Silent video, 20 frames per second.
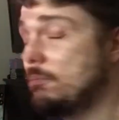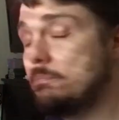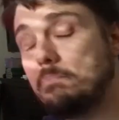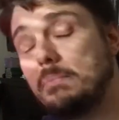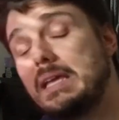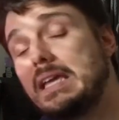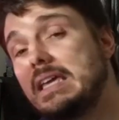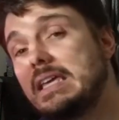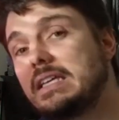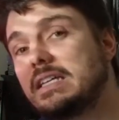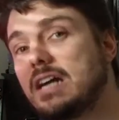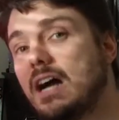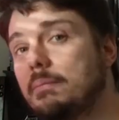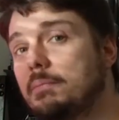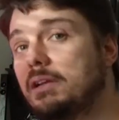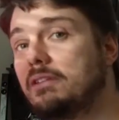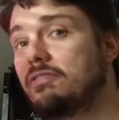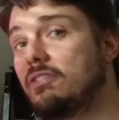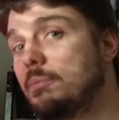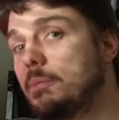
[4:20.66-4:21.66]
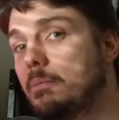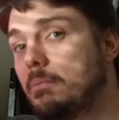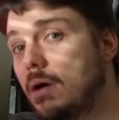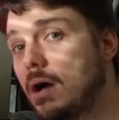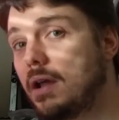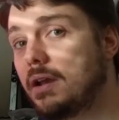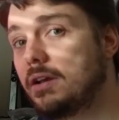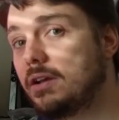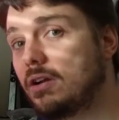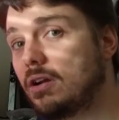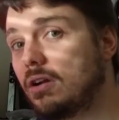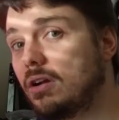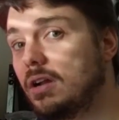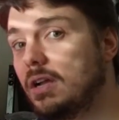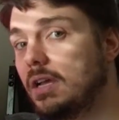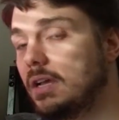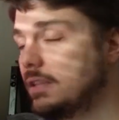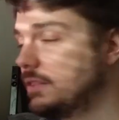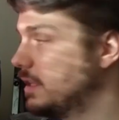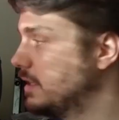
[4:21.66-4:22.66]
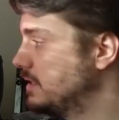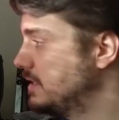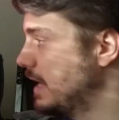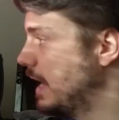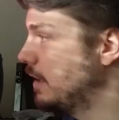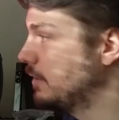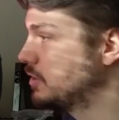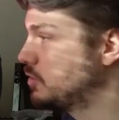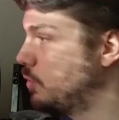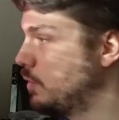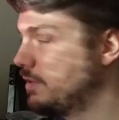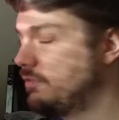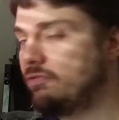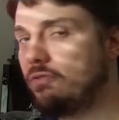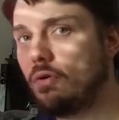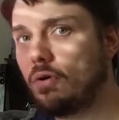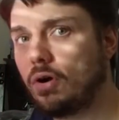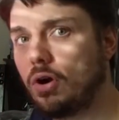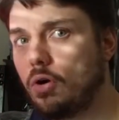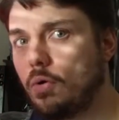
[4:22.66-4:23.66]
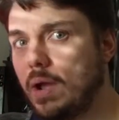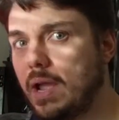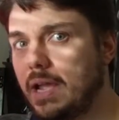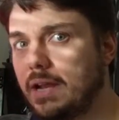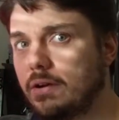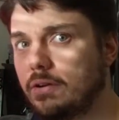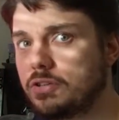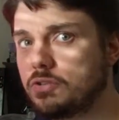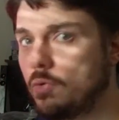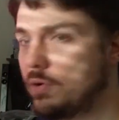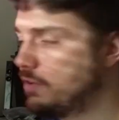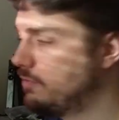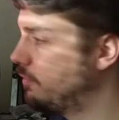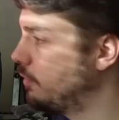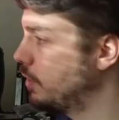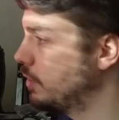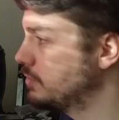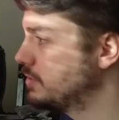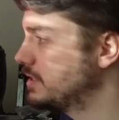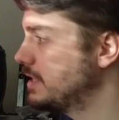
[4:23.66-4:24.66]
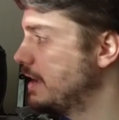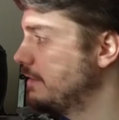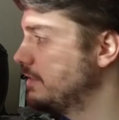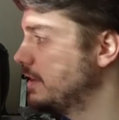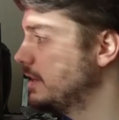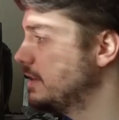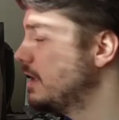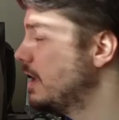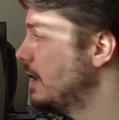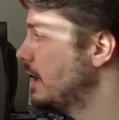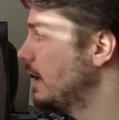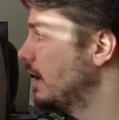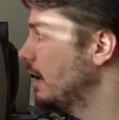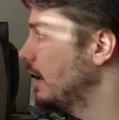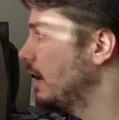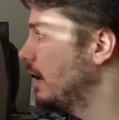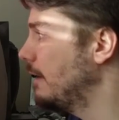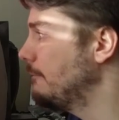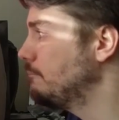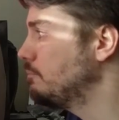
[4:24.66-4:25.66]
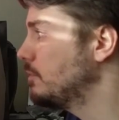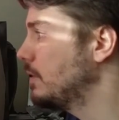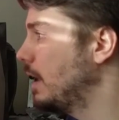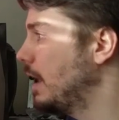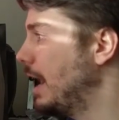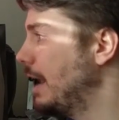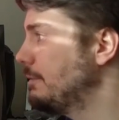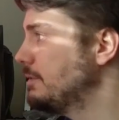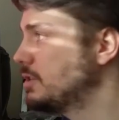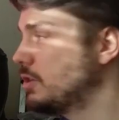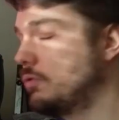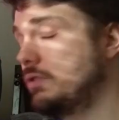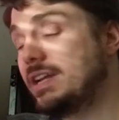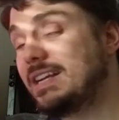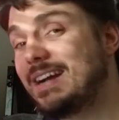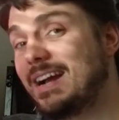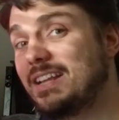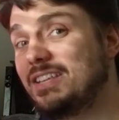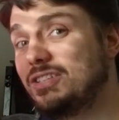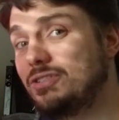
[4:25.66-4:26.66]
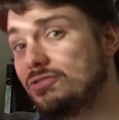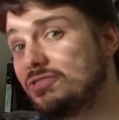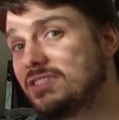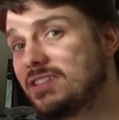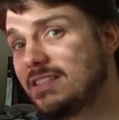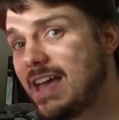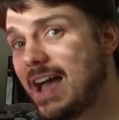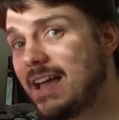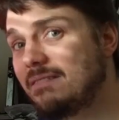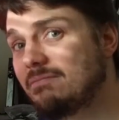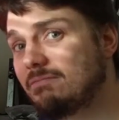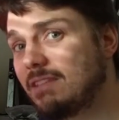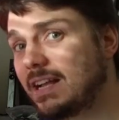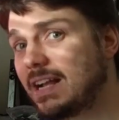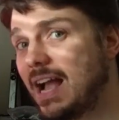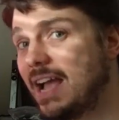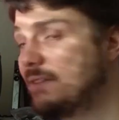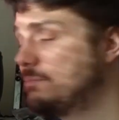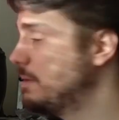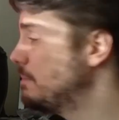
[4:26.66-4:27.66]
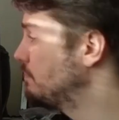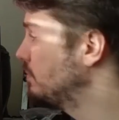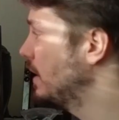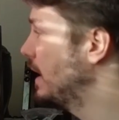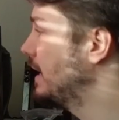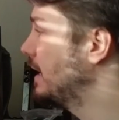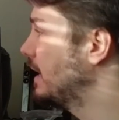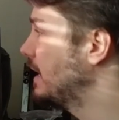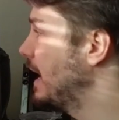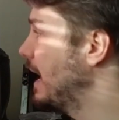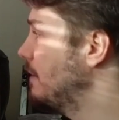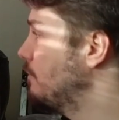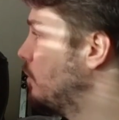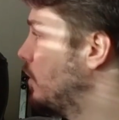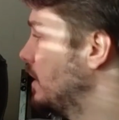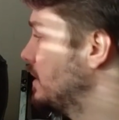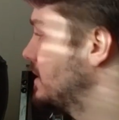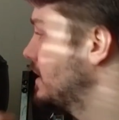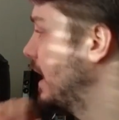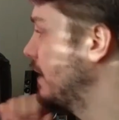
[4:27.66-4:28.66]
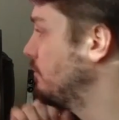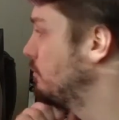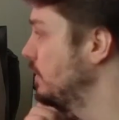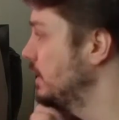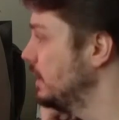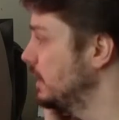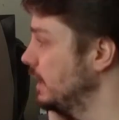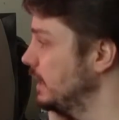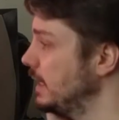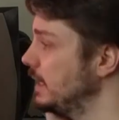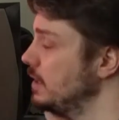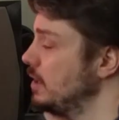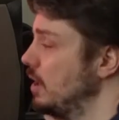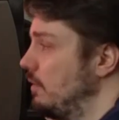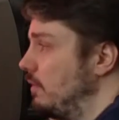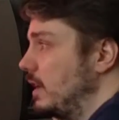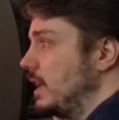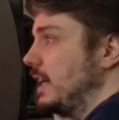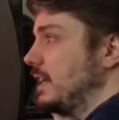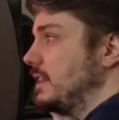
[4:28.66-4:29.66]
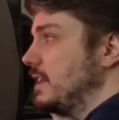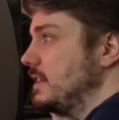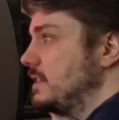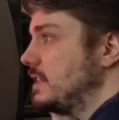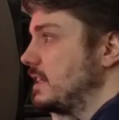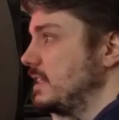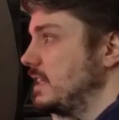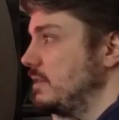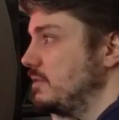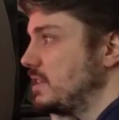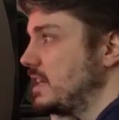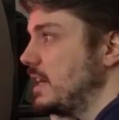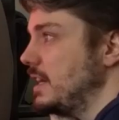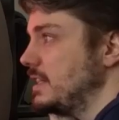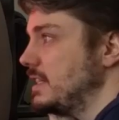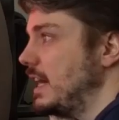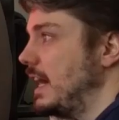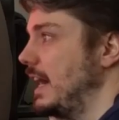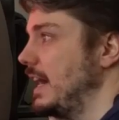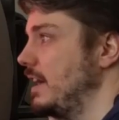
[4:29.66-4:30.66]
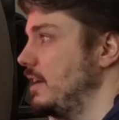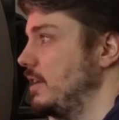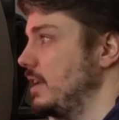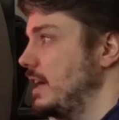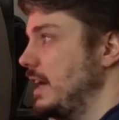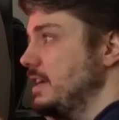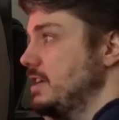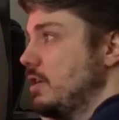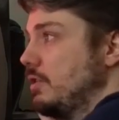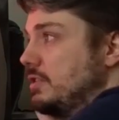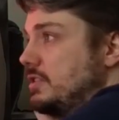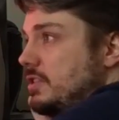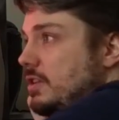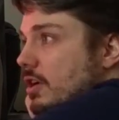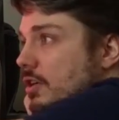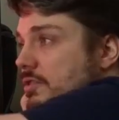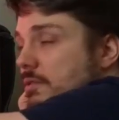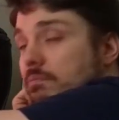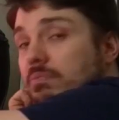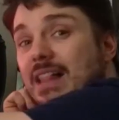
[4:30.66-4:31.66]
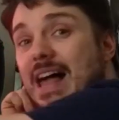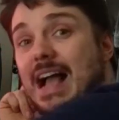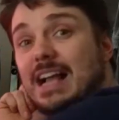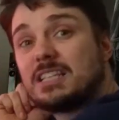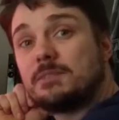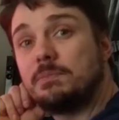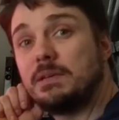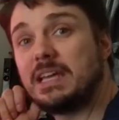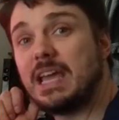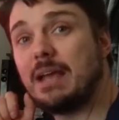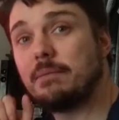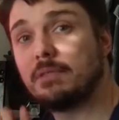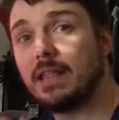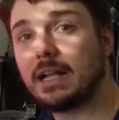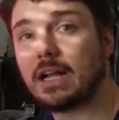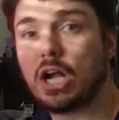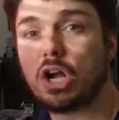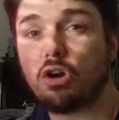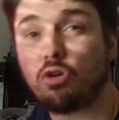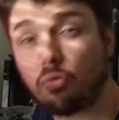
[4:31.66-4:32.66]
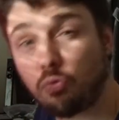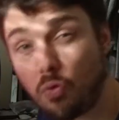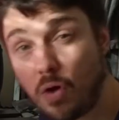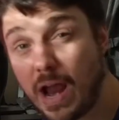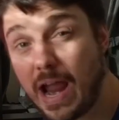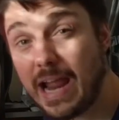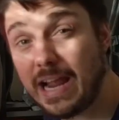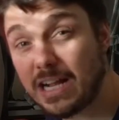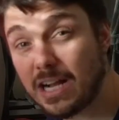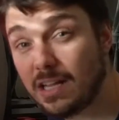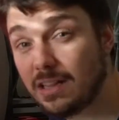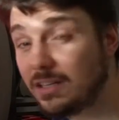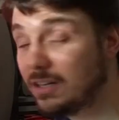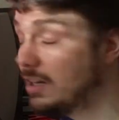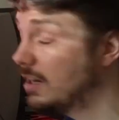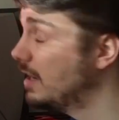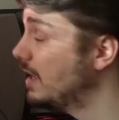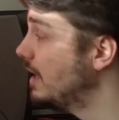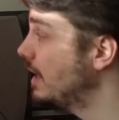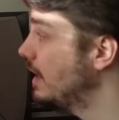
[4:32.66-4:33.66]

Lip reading: me, coming from a monitor, the Dell 2408 or 2407, I was already kind of used to that. Like, I had been playing a game once and I really leaned over like this because I was kind of tired, and I noticed that all the blacks became like a gray color.